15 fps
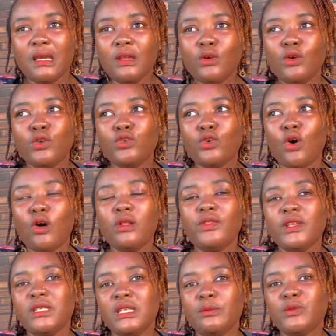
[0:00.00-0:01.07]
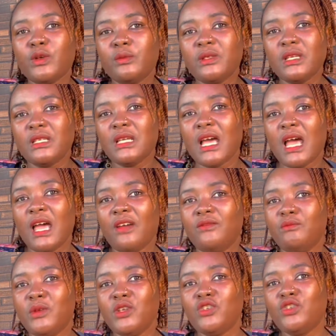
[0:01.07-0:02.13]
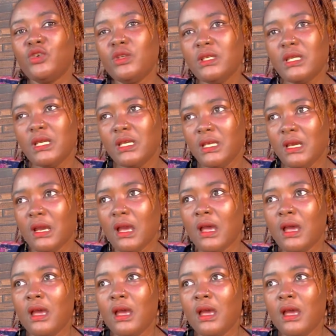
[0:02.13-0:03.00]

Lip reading: Not all the symptoms that I have mentioned here